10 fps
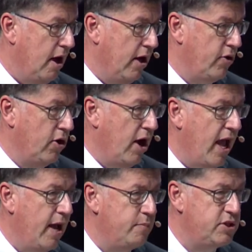Other
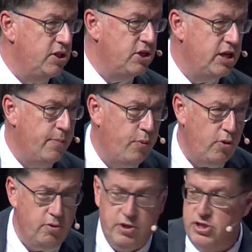lambs in the
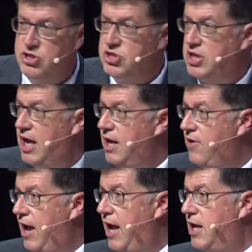temple could stay
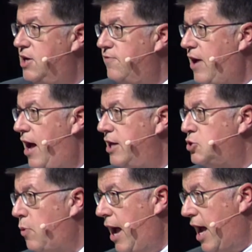the hand of
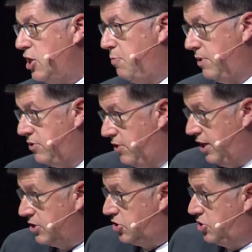God's wrath, but
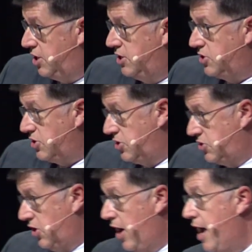this, Jesus,
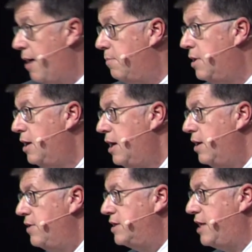is the lamb
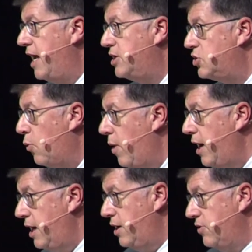that takes
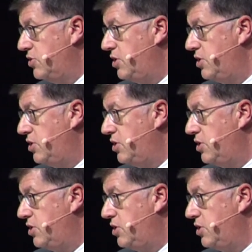away the